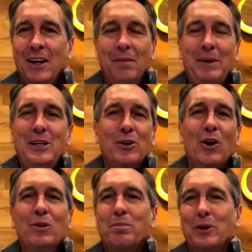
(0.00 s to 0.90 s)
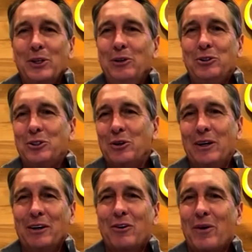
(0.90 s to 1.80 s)
be your own producer
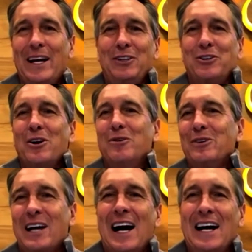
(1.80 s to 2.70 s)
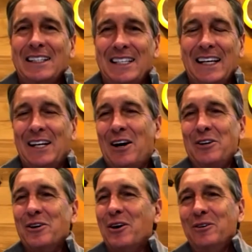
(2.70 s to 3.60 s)
and create your own content on
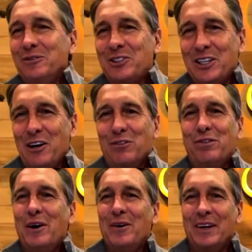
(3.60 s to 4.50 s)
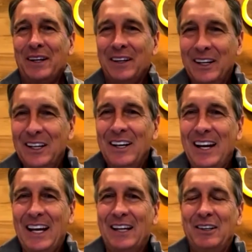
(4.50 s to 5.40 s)
your own cell phone
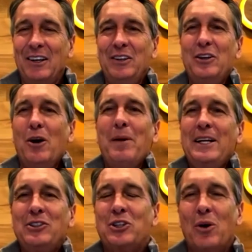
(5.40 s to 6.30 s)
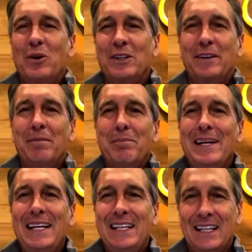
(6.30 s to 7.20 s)
and nobody's going to the
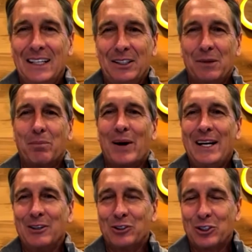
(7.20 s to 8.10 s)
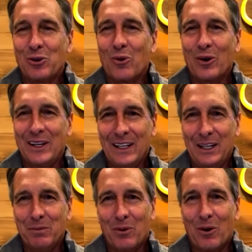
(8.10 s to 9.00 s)
media to break a story
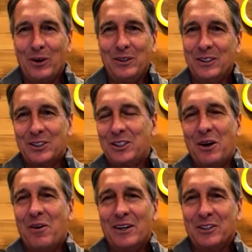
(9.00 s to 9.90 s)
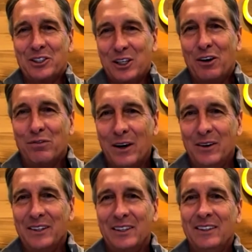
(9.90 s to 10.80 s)
anymore. You just go on your cell
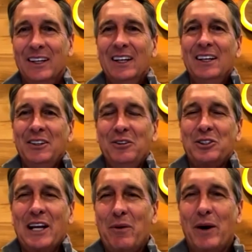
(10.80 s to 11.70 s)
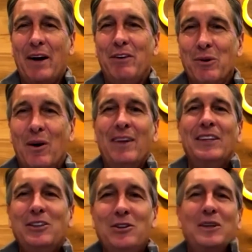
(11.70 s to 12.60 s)
phone and you say whatever you want, and
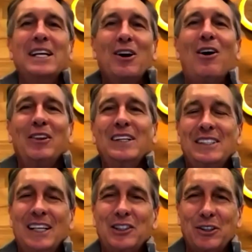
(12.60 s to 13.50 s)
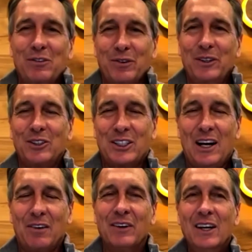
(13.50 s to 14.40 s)
then you get all the attention for
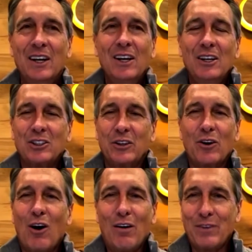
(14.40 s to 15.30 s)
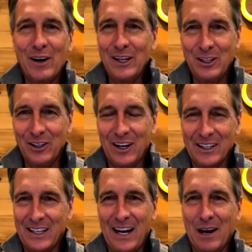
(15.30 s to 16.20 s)
yourself. So they're all very good
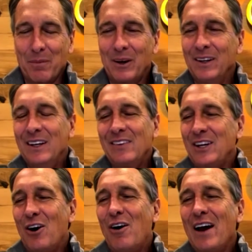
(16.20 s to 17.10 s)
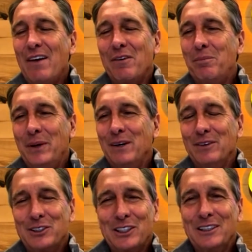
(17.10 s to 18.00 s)
on camera. They all have a bit of
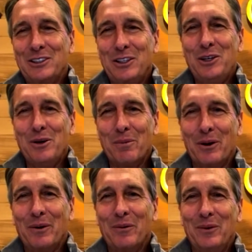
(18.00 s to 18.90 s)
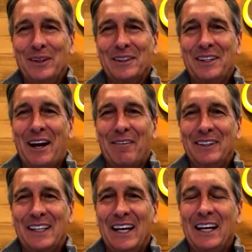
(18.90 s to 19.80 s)
a sense of humor with
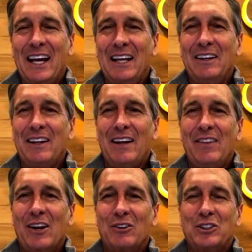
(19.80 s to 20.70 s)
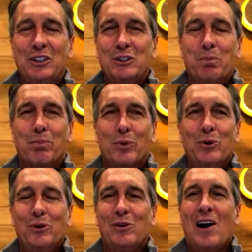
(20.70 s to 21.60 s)
everything. And there's this
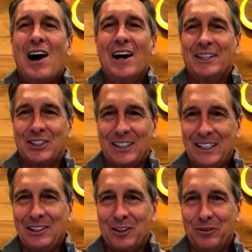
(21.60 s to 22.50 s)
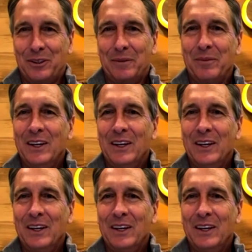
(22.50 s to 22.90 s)
brutal honesty to them.